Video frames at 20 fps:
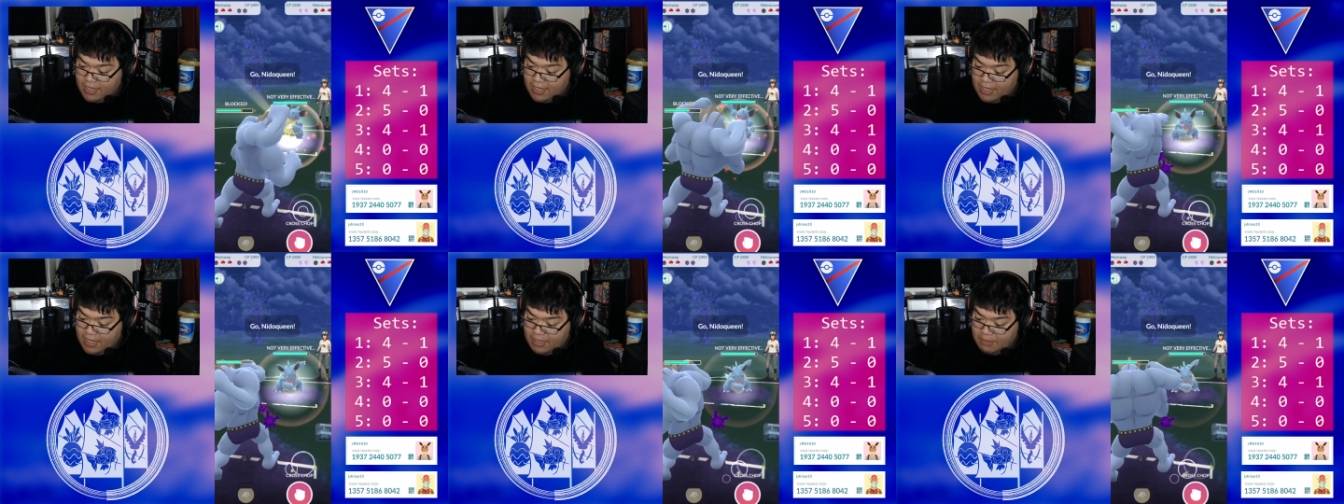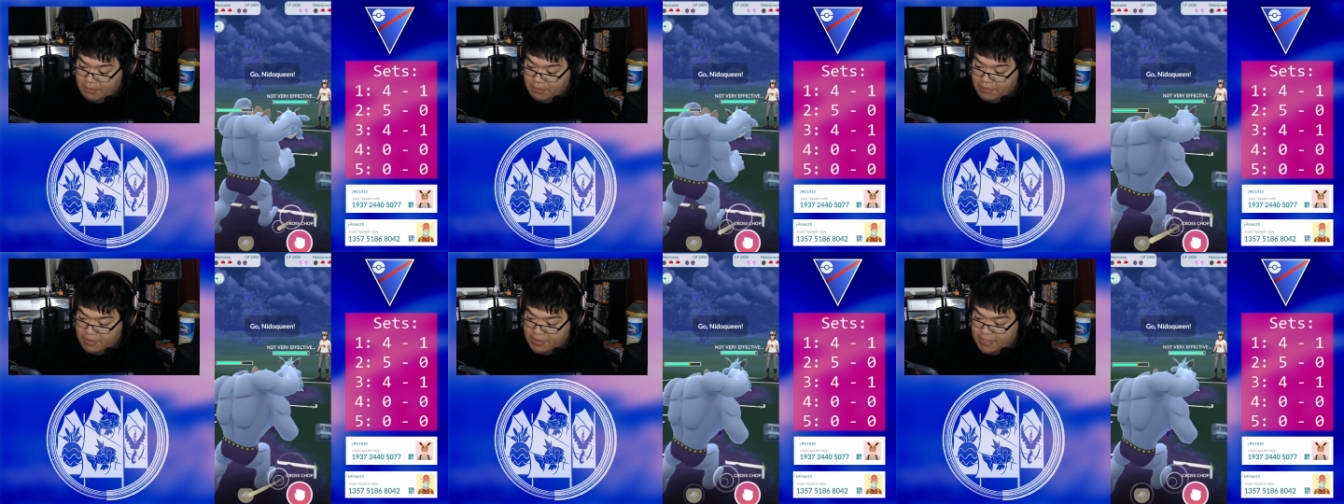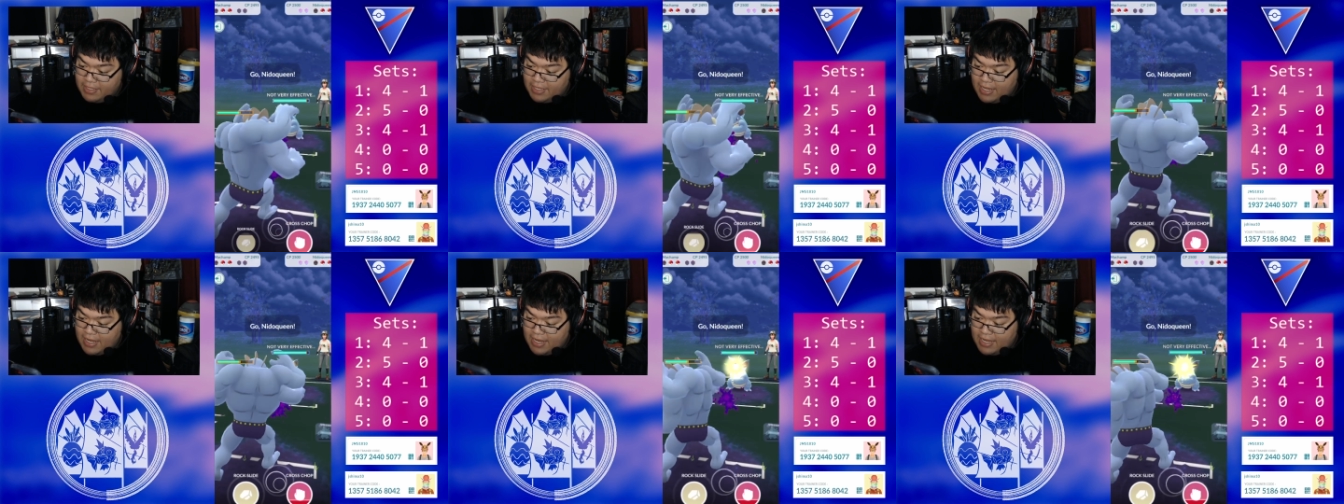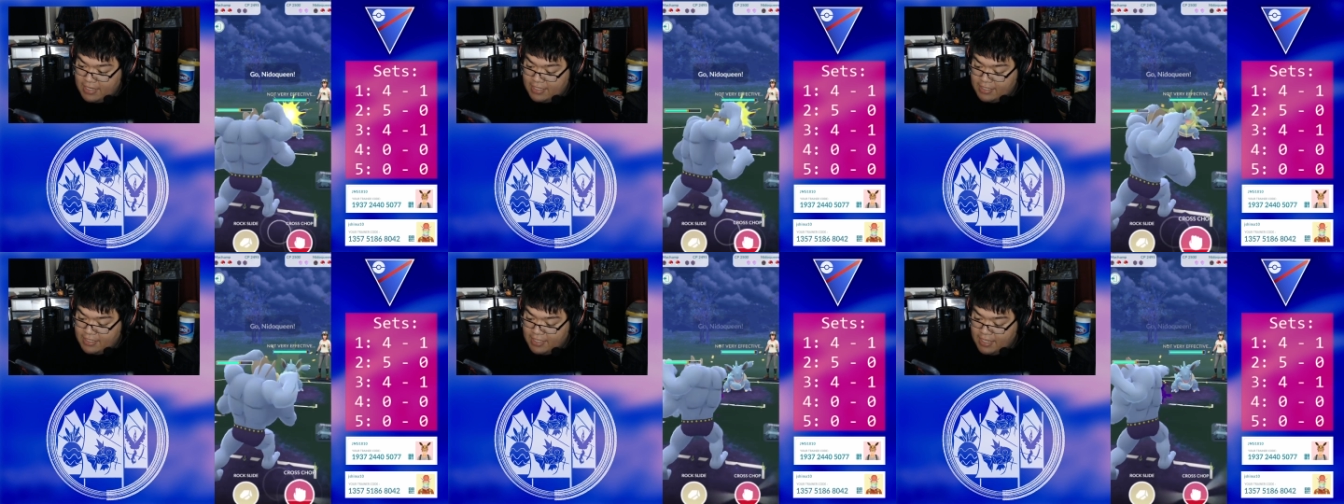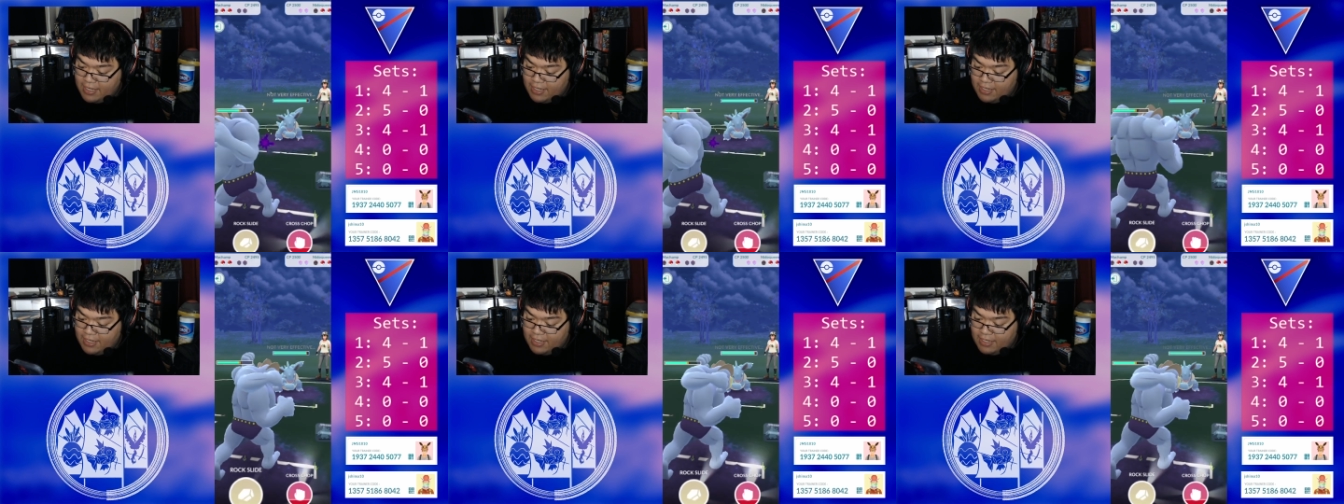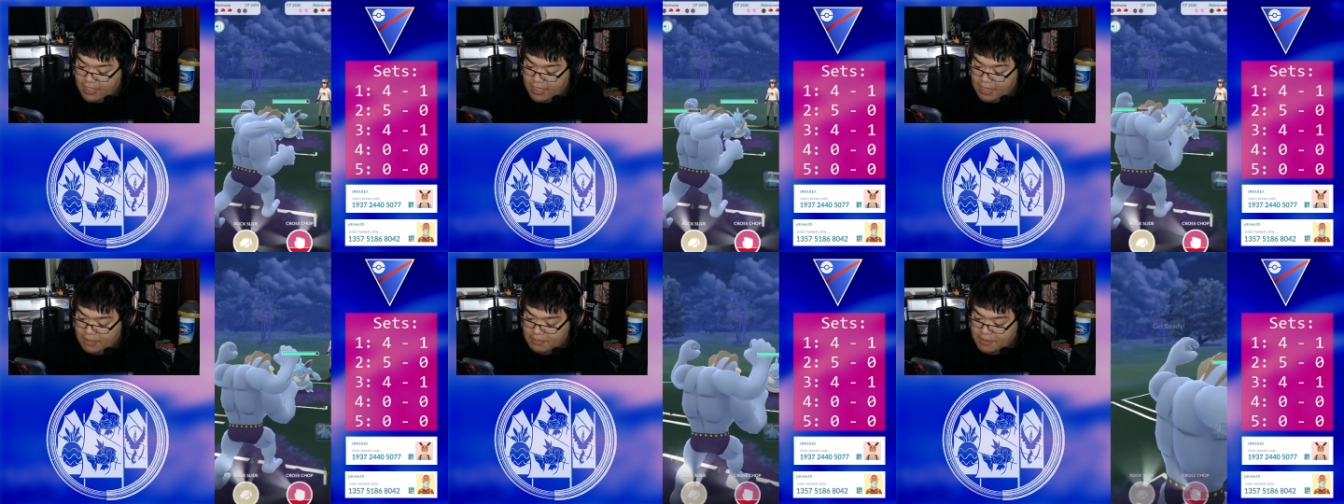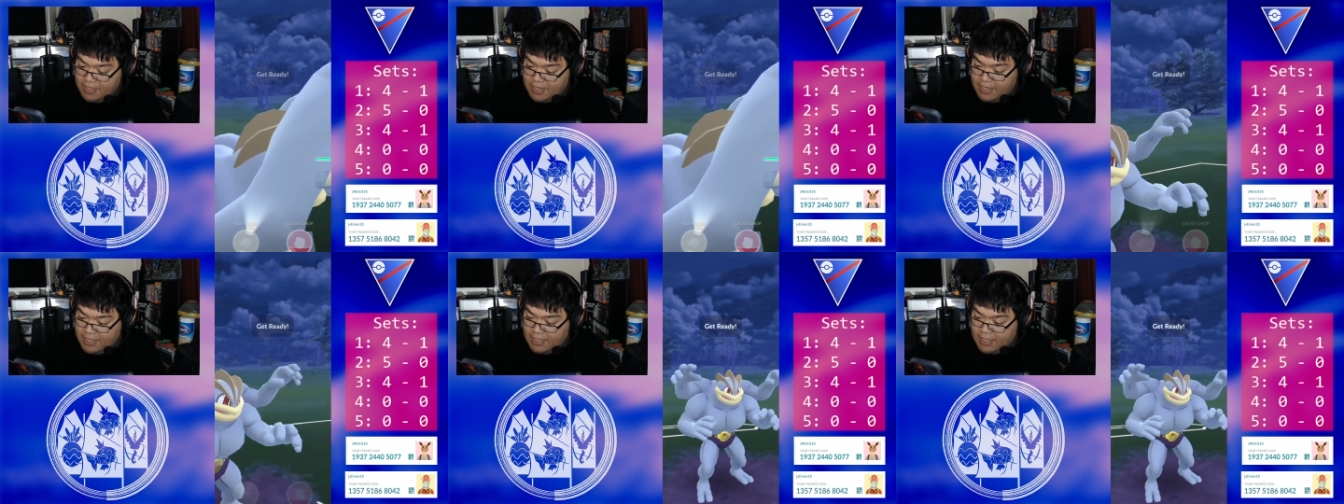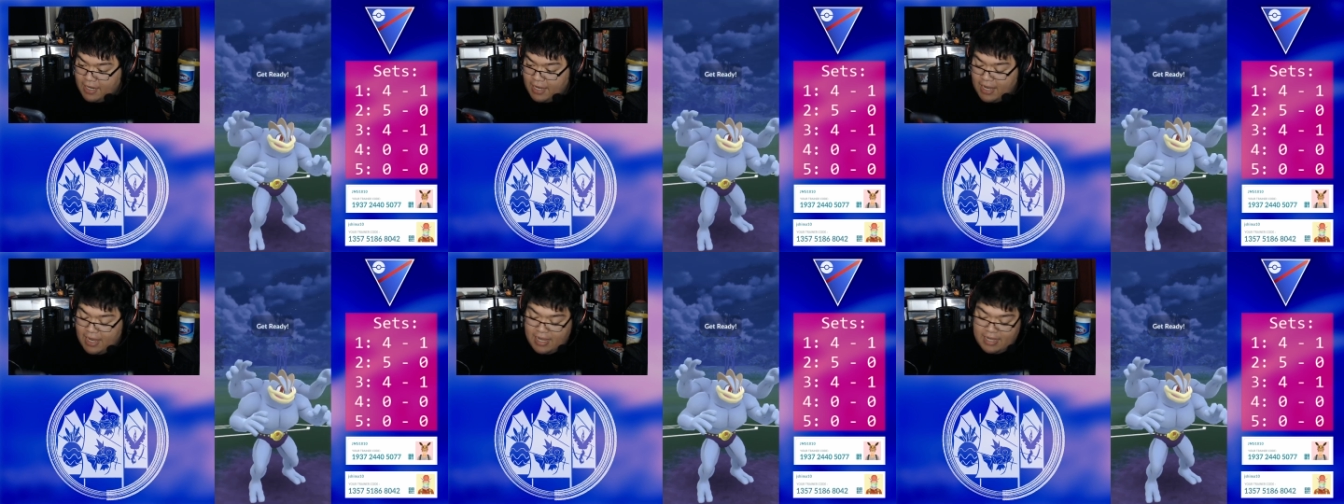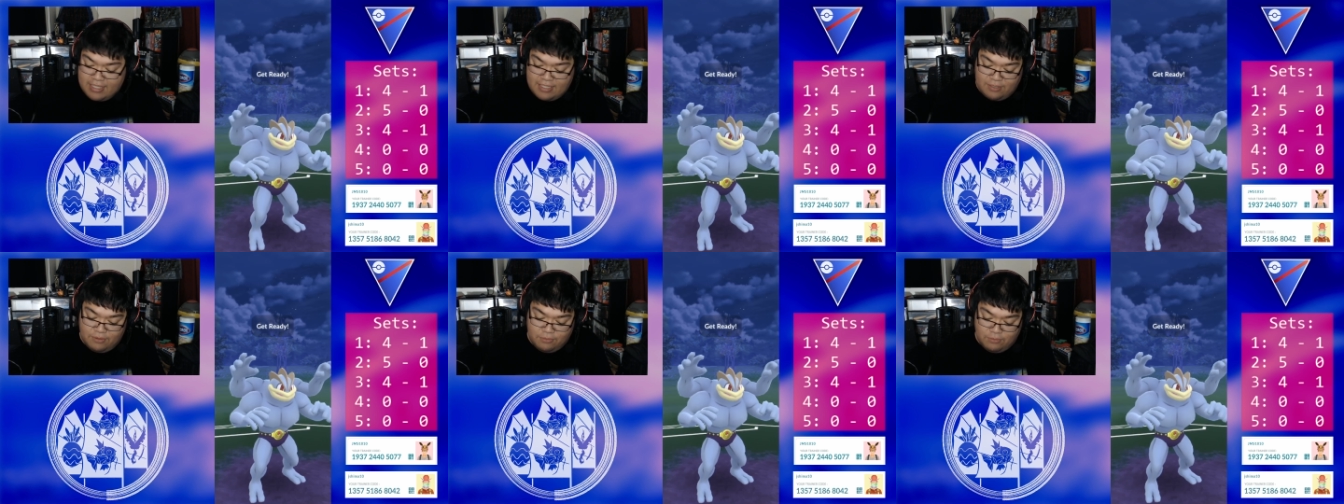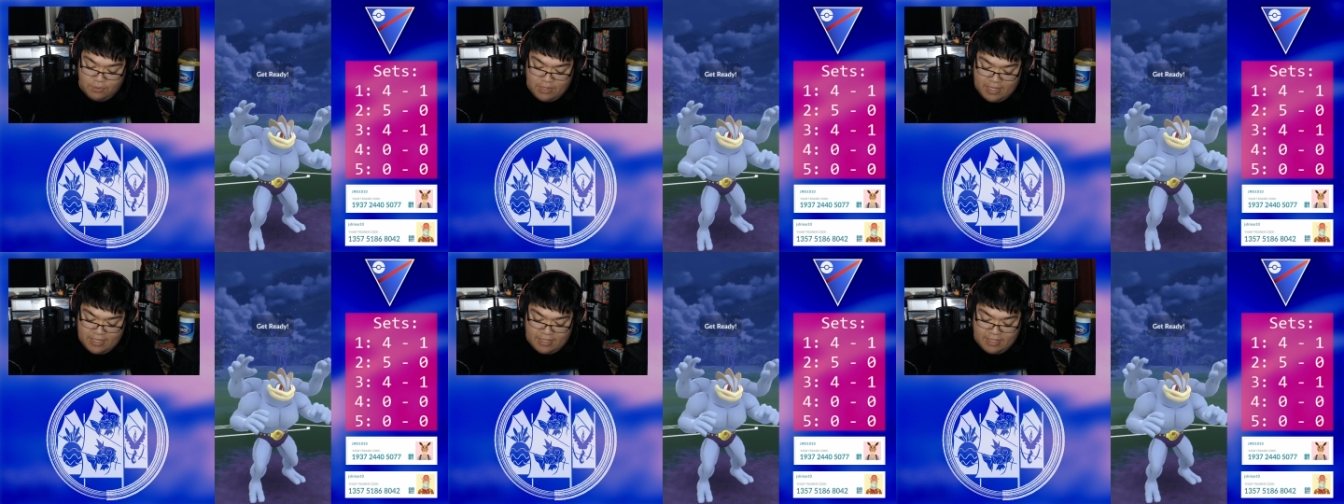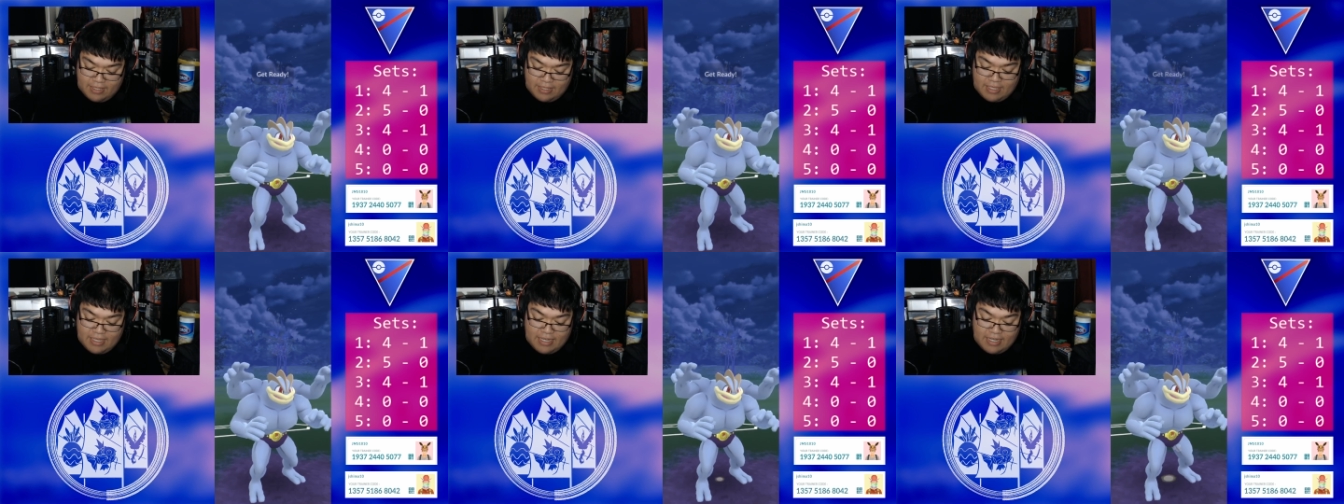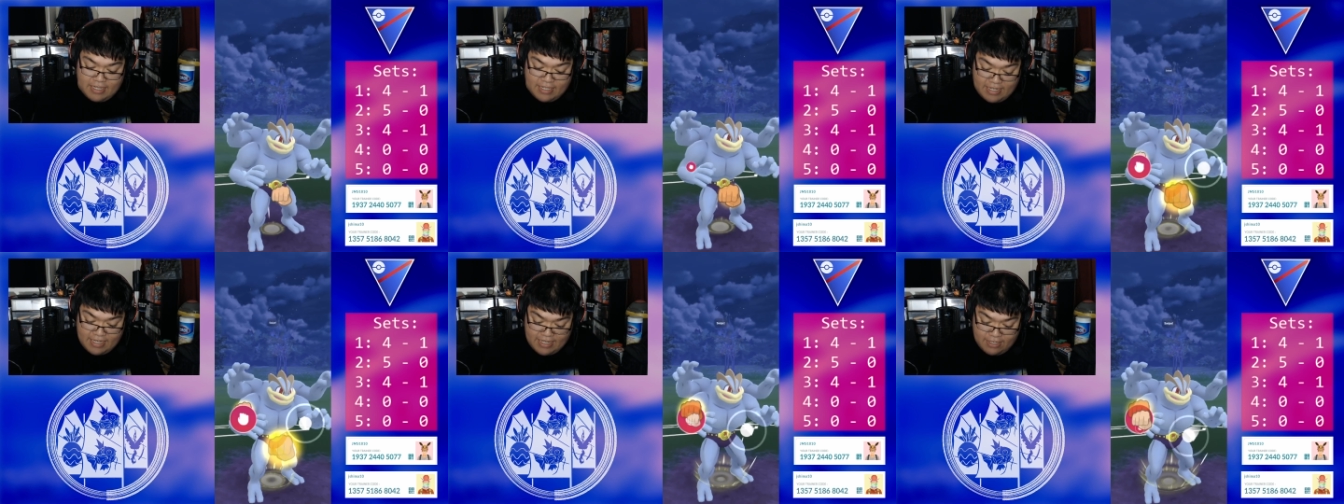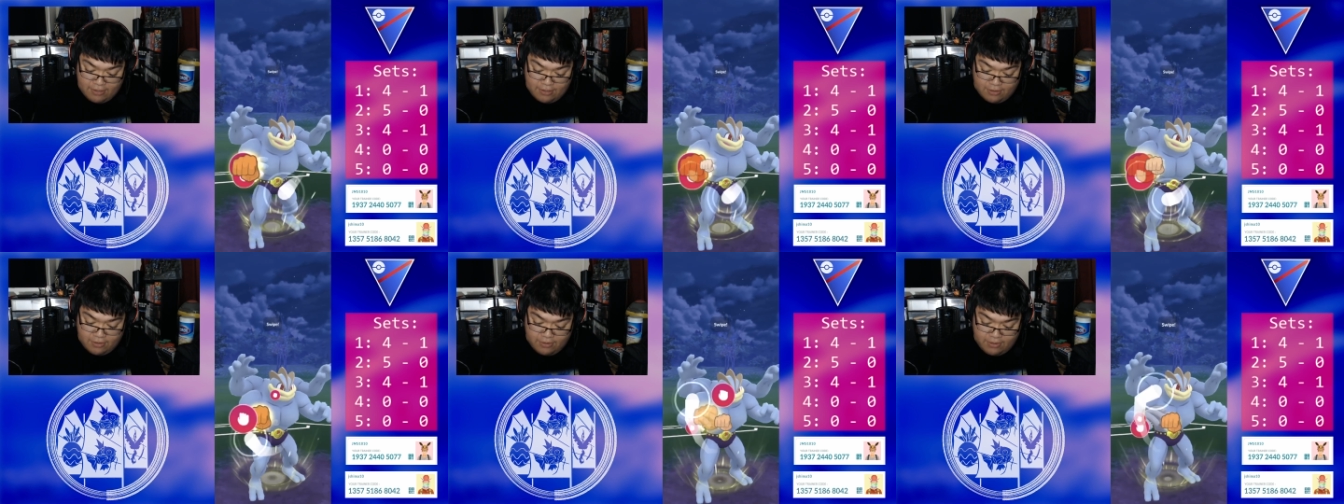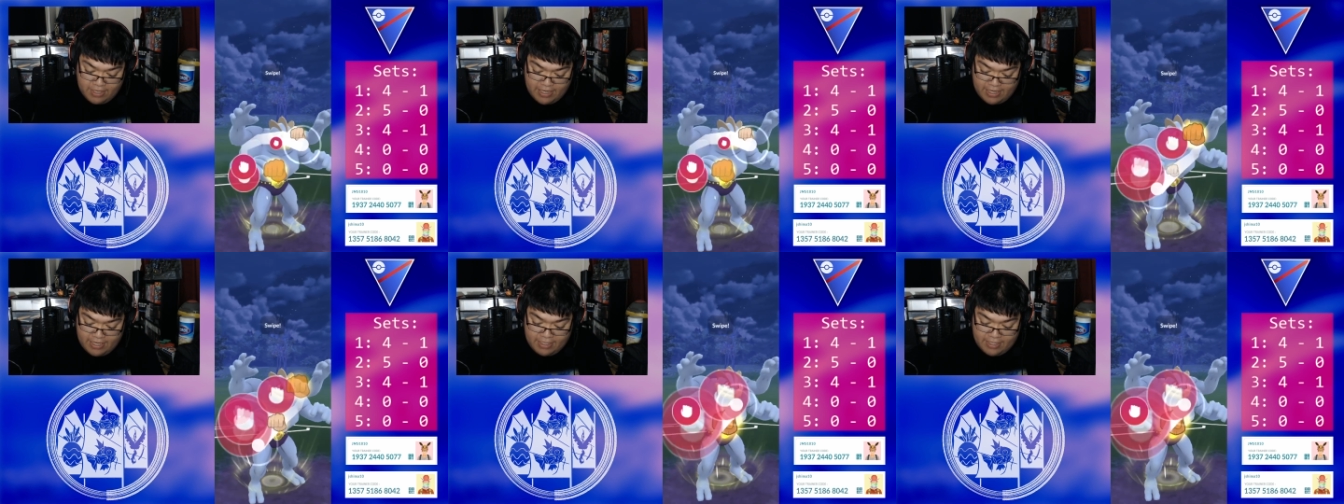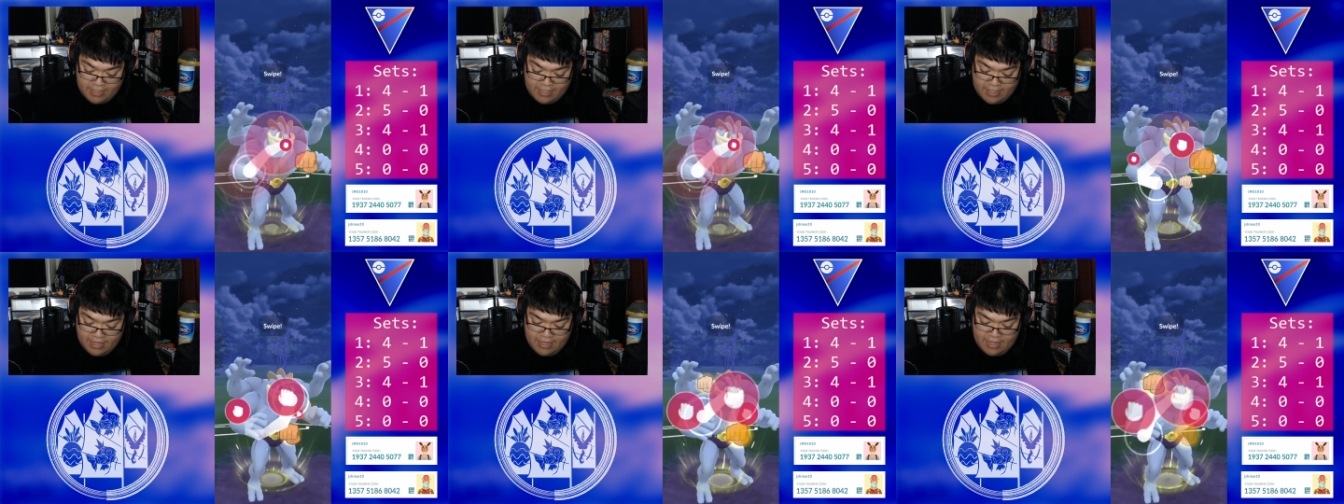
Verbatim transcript: Uh, but with that, they are coming in hot with the Nidoqueen.